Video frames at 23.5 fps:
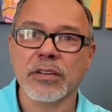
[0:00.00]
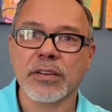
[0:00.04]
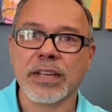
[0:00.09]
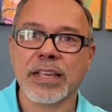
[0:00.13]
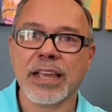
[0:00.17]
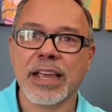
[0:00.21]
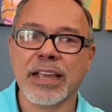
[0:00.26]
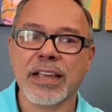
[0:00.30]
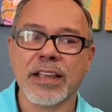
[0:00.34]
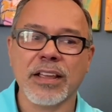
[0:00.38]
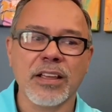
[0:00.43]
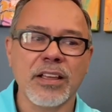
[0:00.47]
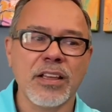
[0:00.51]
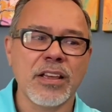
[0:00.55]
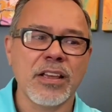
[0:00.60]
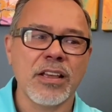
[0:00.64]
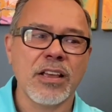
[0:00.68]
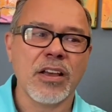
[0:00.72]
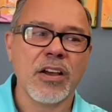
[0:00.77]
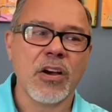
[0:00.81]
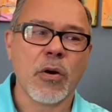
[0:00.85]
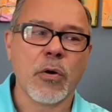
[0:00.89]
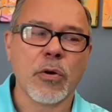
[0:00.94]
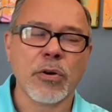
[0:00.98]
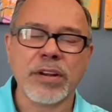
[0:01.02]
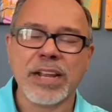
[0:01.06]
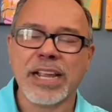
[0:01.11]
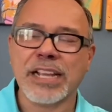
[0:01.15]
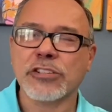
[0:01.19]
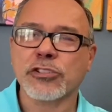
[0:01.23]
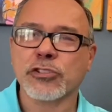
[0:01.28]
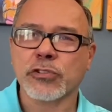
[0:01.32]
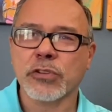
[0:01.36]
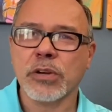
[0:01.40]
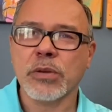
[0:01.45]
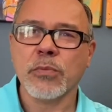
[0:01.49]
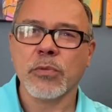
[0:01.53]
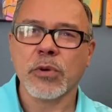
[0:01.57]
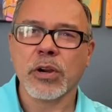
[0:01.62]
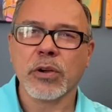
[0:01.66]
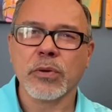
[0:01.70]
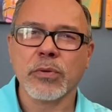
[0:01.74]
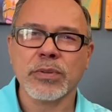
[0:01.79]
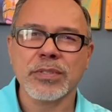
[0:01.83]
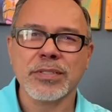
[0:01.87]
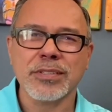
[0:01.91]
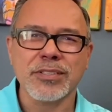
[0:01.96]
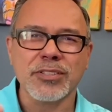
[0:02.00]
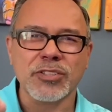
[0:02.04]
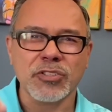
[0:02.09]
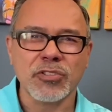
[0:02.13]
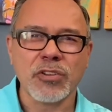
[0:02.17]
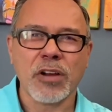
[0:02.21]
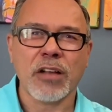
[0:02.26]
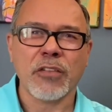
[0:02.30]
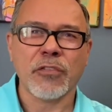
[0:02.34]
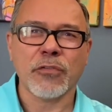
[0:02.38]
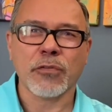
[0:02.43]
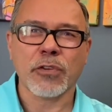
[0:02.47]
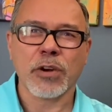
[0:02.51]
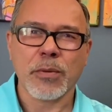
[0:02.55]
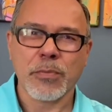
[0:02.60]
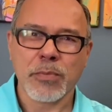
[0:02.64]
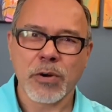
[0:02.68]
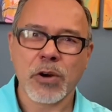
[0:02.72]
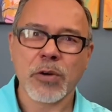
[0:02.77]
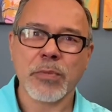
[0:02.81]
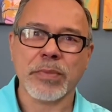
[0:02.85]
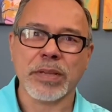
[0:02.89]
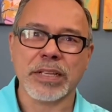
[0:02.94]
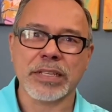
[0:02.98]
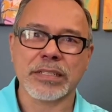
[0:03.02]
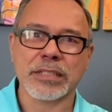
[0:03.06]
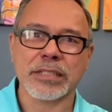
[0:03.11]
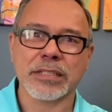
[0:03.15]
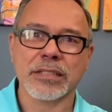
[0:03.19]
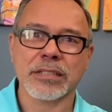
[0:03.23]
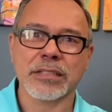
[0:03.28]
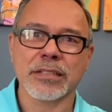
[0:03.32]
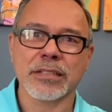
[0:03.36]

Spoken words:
Okay, ornate trim work was installed for a purpose.